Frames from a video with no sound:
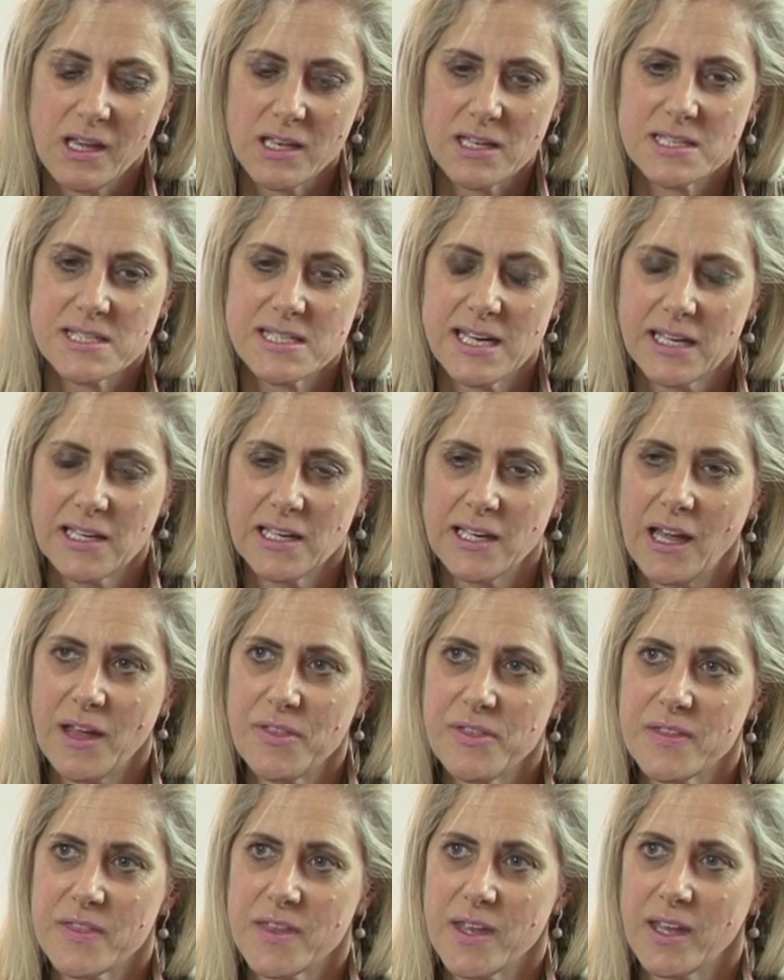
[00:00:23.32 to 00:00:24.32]
Secondly, I
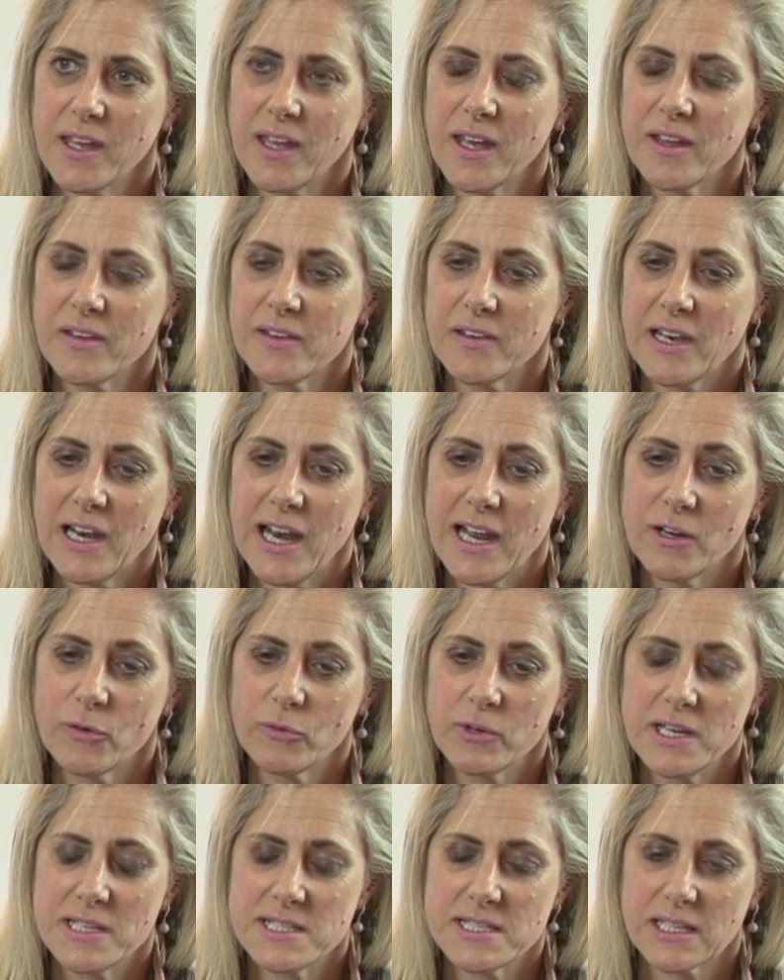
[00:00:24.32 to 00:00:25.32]
think the
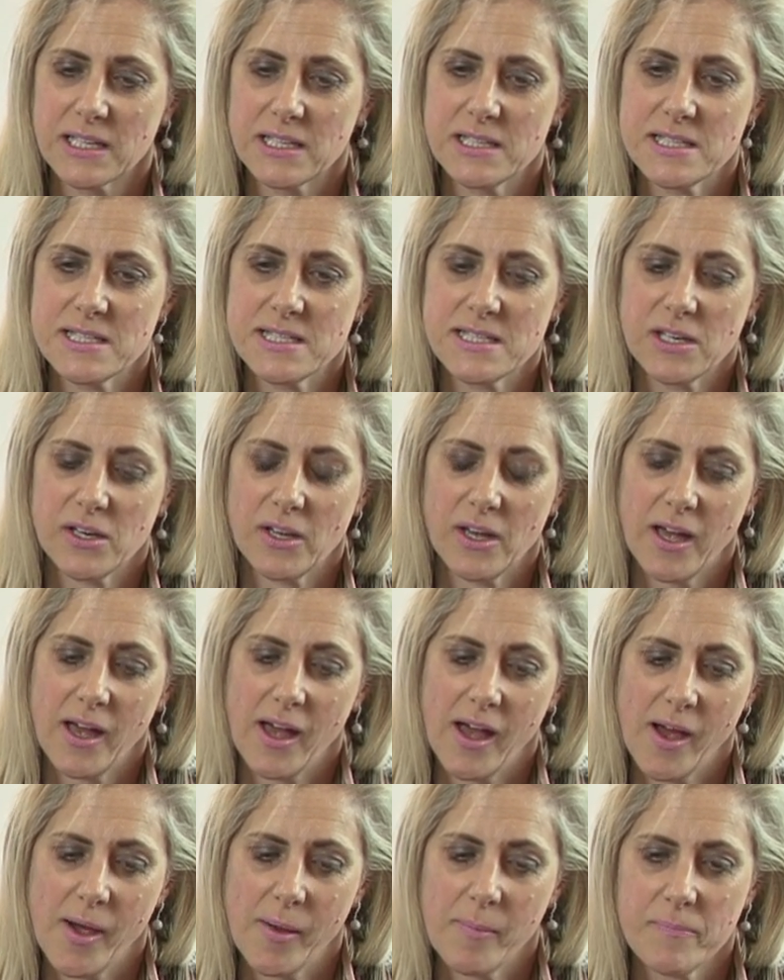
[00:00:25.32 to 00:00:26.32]
landlord needs to consider,
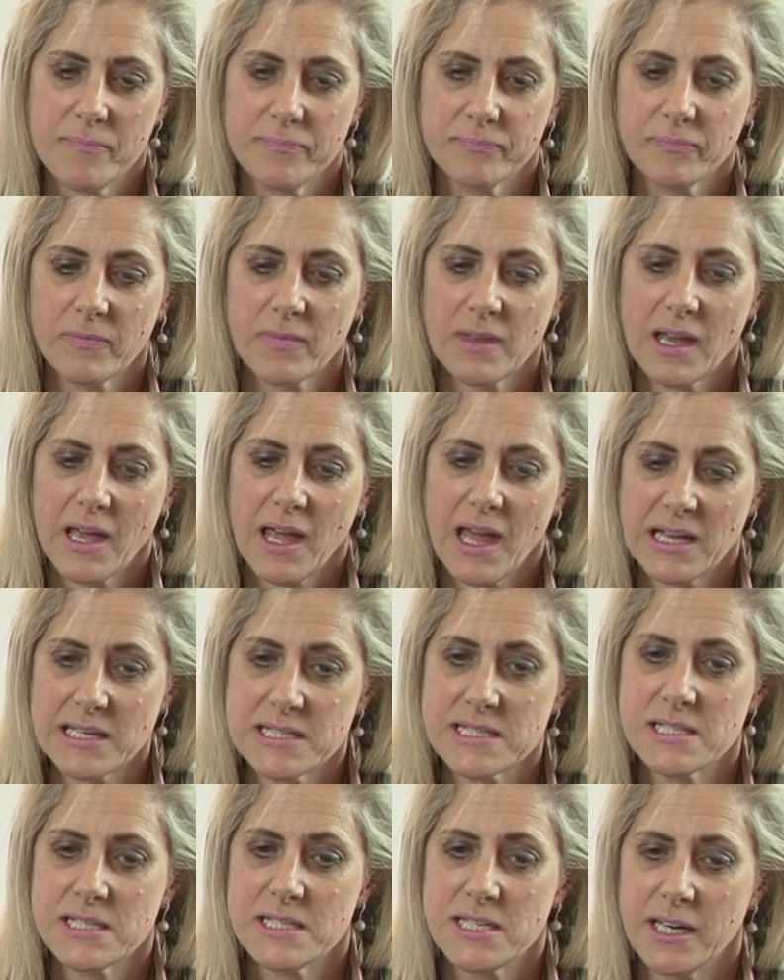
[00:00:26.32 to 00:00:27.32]

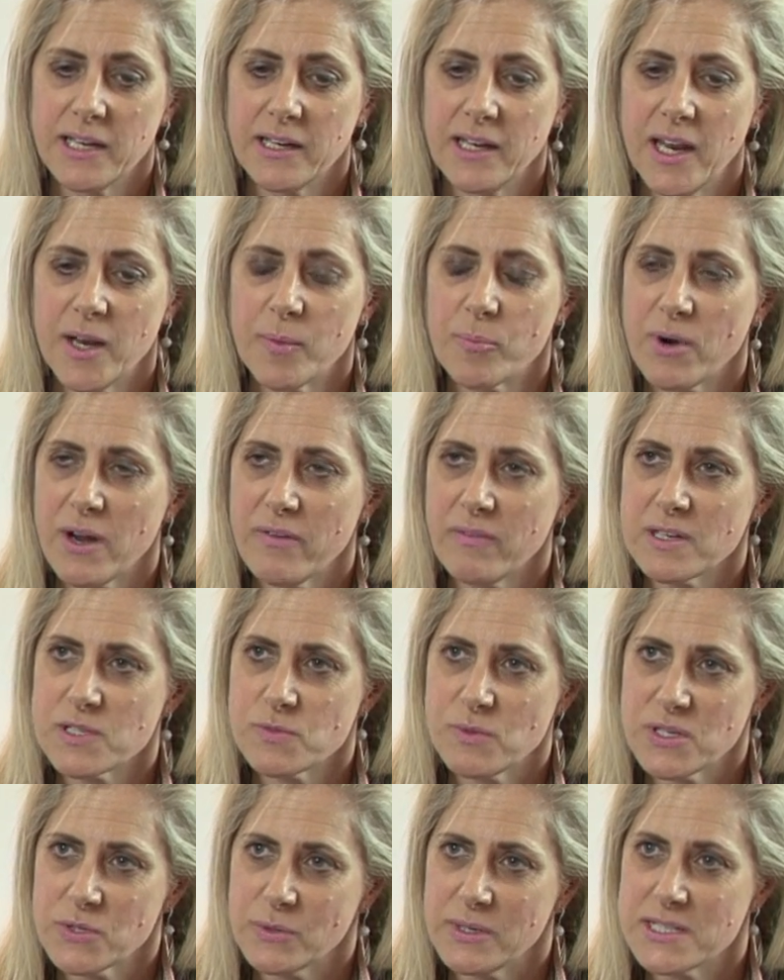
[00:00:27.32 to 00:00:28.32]
has the tenant had a previous
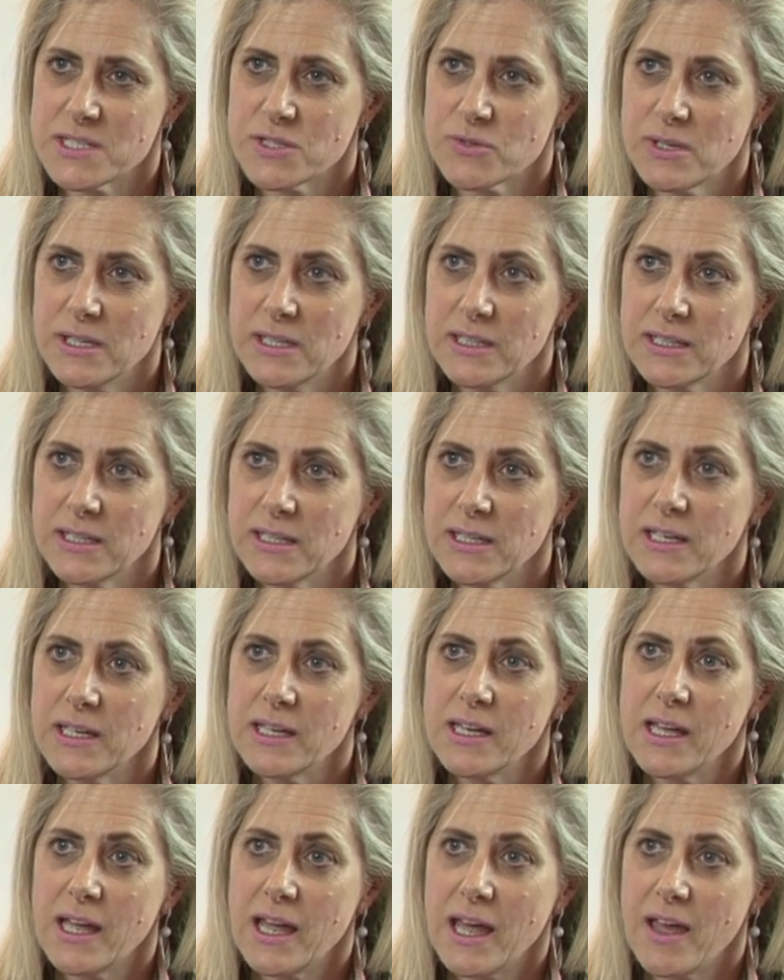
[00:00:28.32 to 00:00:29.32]
rental history?
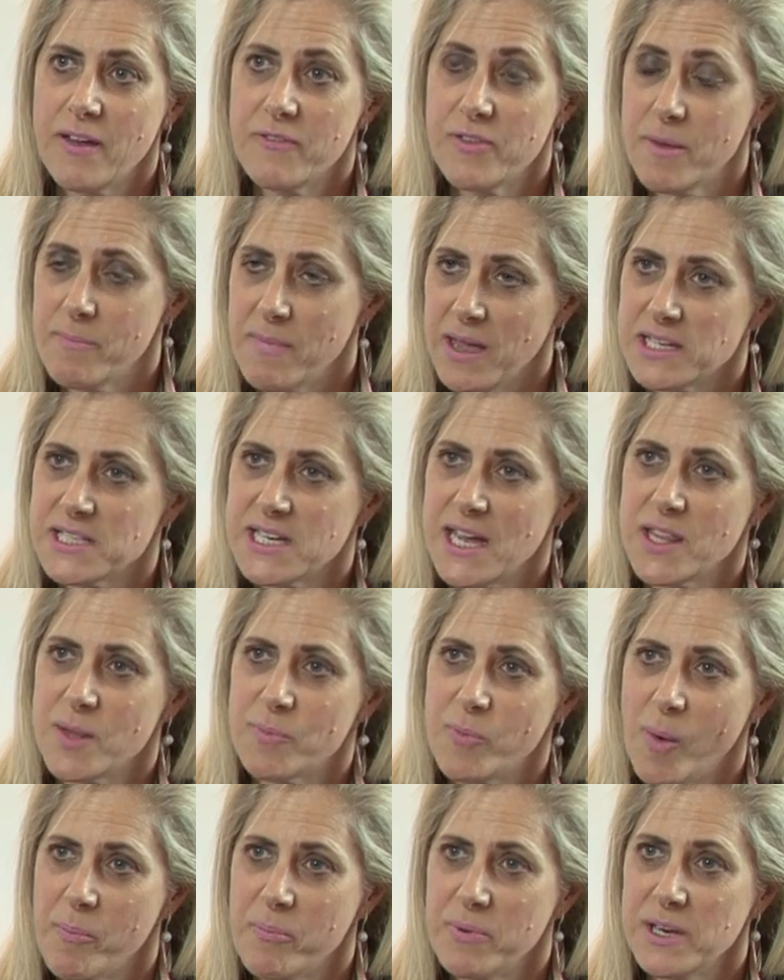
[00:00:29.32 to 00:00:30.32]
Have they maintained the
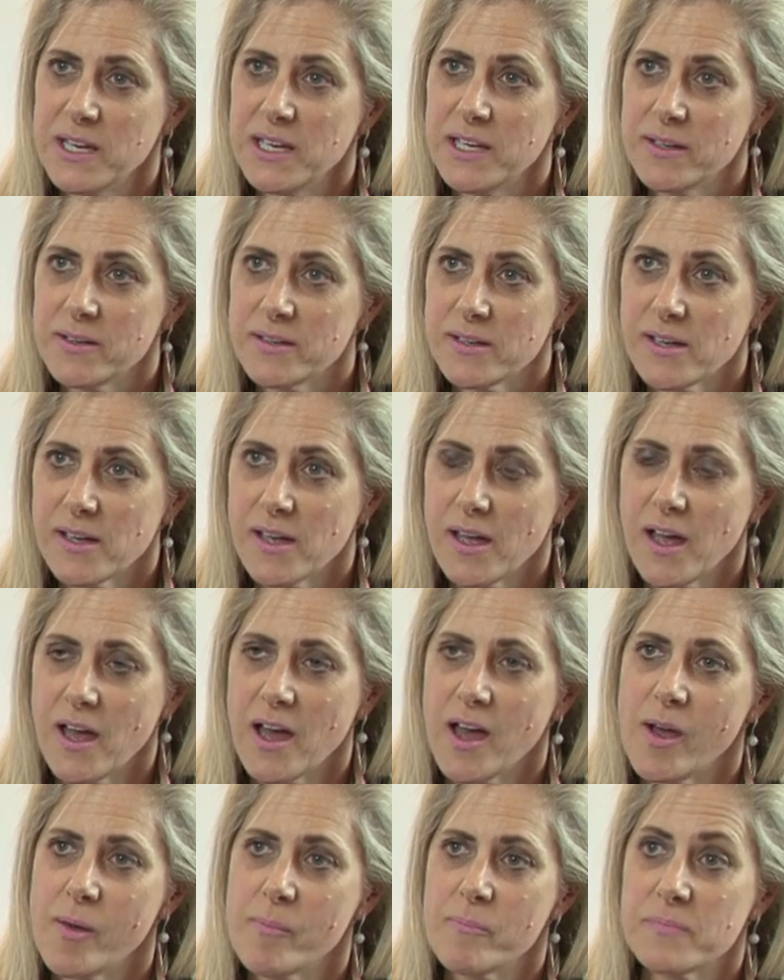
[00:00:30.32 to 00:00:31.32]
property?
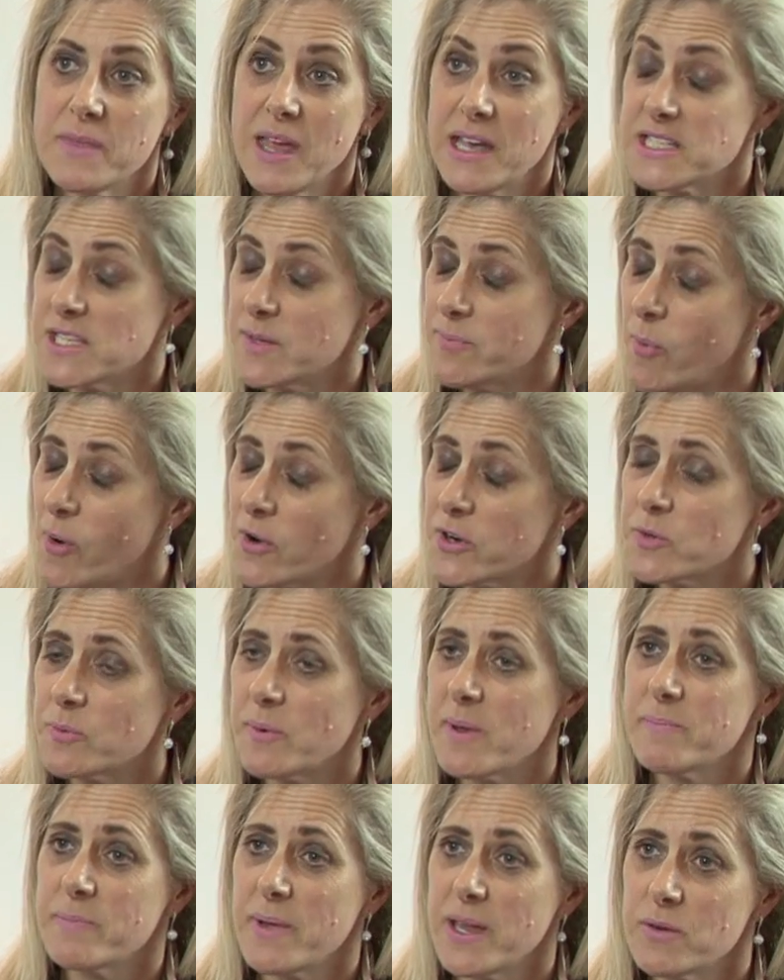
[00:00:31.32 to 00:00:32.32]
Has their bond
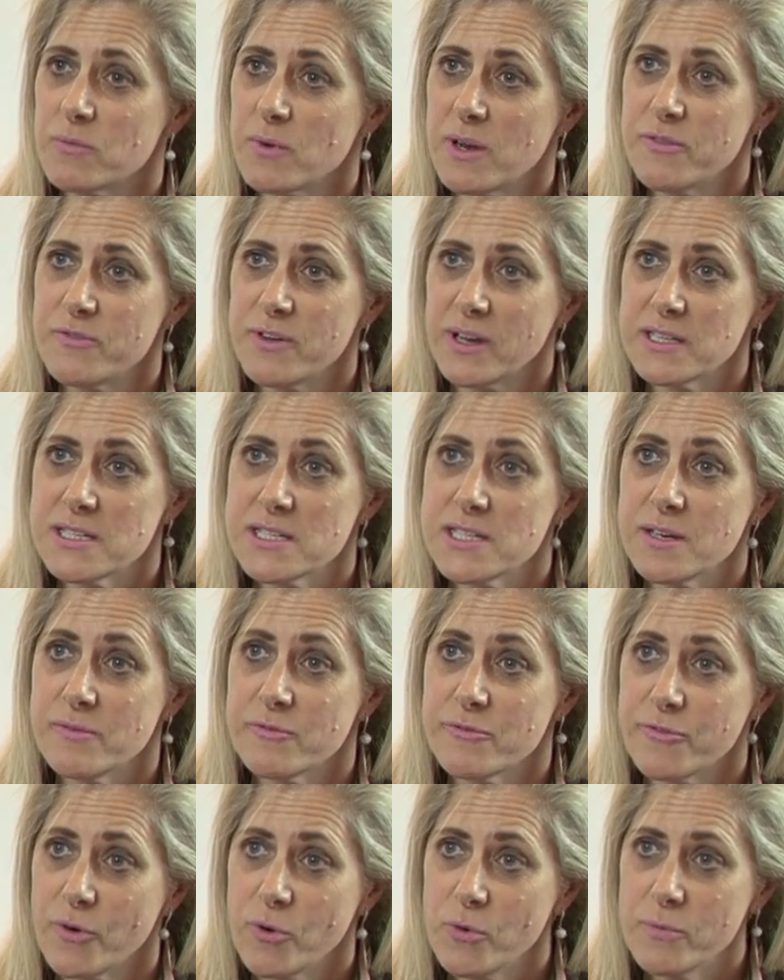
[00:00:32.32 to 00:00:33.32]
been refunded in
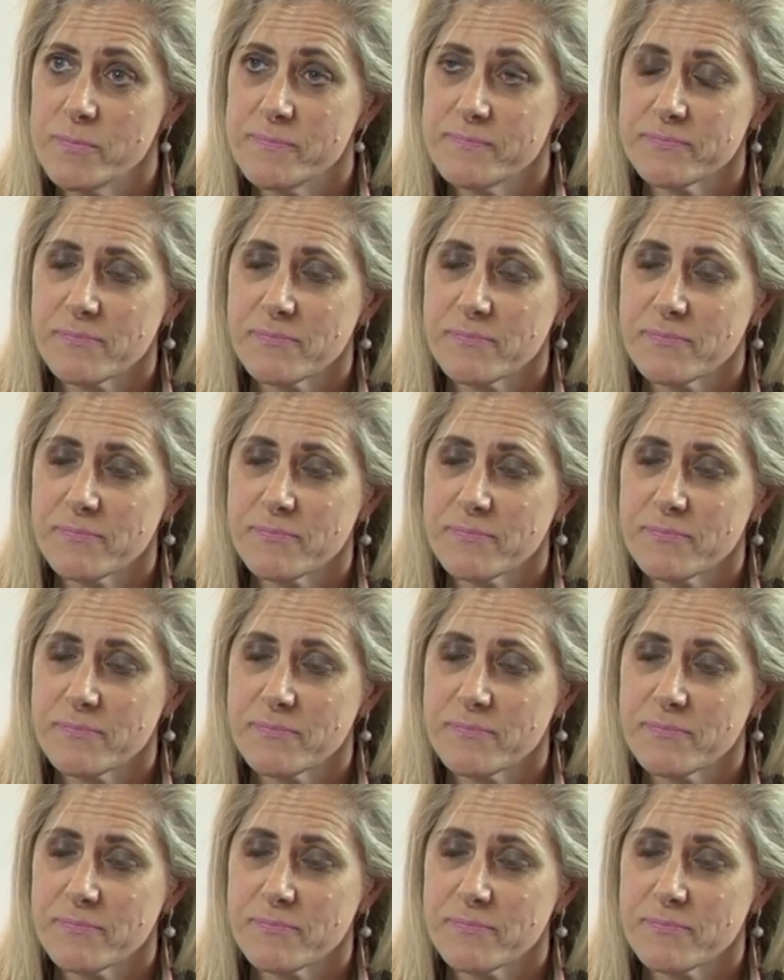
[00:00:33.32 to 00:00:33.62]
full?